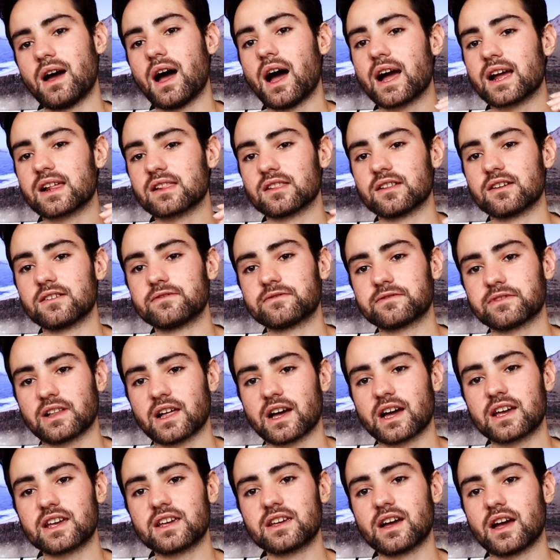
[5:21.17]
I love
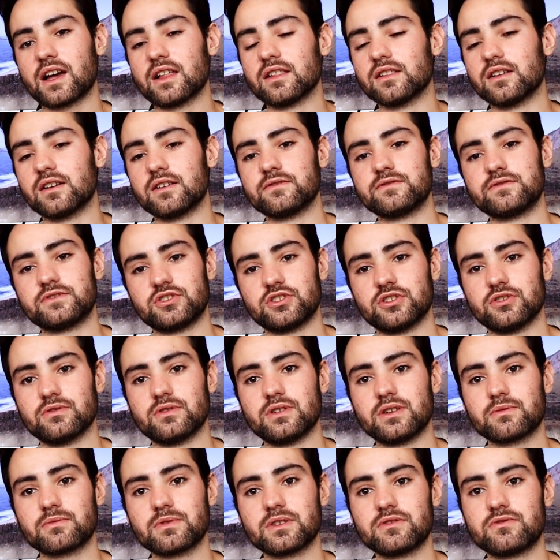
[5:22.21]
flying, I love
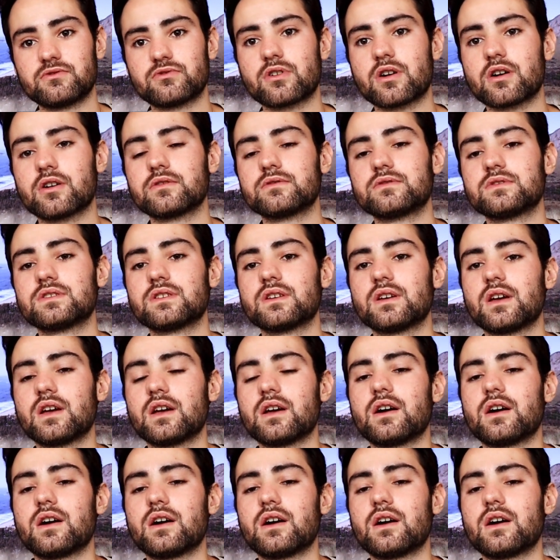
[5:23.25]
shooting with drones.